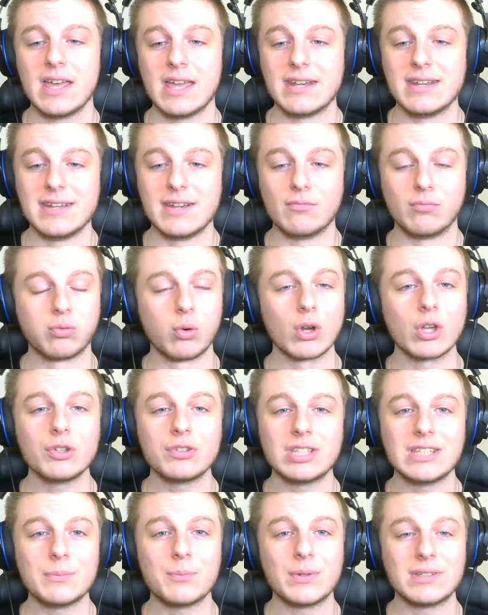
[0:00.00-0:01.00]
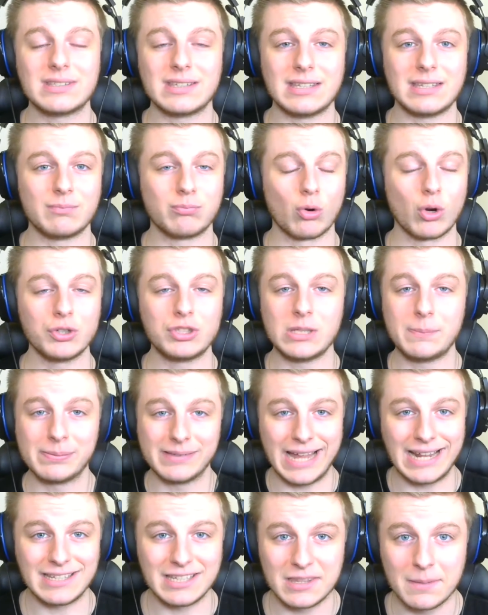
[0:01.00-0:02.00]
Royalty
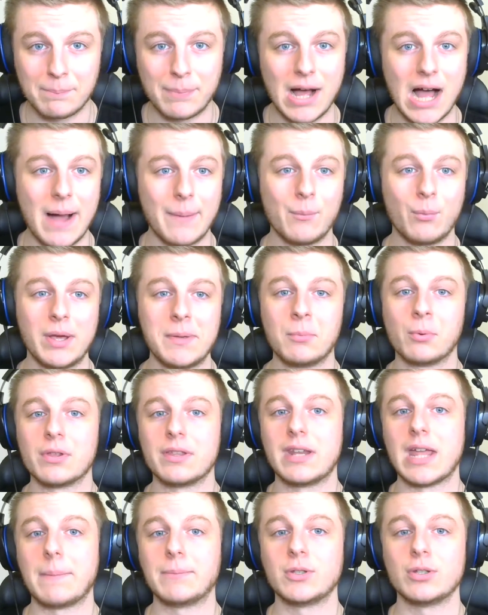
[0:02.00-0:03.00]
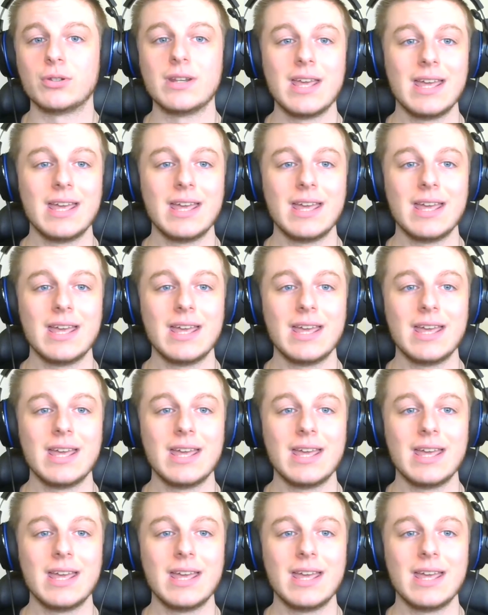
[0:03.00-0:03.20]
planted the bomb way more than Neptune.